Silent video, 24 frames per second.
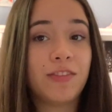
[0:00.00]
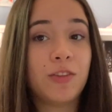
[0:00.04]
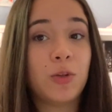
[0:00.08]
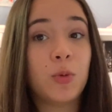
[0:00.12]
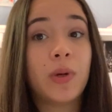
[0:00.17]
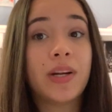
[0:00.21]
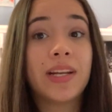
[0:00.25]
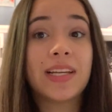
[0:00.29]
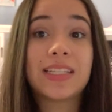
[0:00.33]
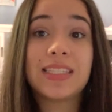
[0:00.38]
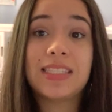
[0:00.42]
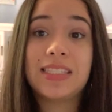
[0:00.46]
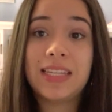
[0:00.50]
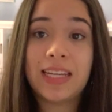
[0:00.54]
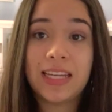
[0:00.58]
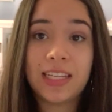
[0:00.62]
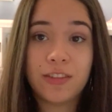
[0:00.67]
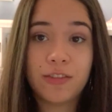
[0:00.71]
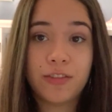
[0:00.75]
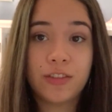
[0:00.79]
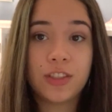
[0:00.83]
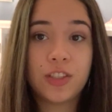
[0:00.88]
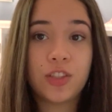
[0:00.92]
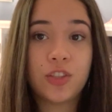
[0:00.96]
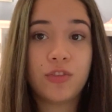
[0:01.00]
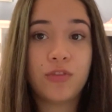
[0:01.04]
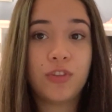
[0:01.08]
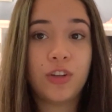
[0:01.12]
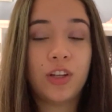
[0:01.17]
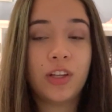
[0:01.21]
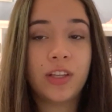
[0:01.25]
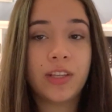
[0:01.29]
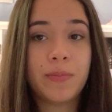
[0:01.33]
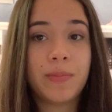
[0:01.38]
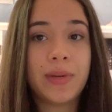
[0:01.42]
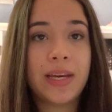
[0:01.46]
If you want to extend, first of
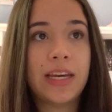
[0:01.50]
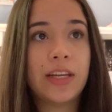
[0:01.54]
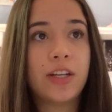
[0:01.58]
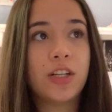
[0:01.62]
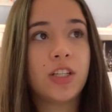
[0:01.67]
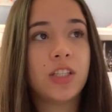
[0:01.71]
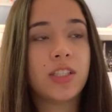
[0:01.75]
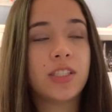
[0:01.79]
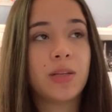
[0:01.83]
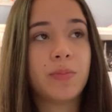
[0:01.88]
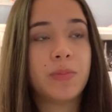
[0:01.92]
all, it matters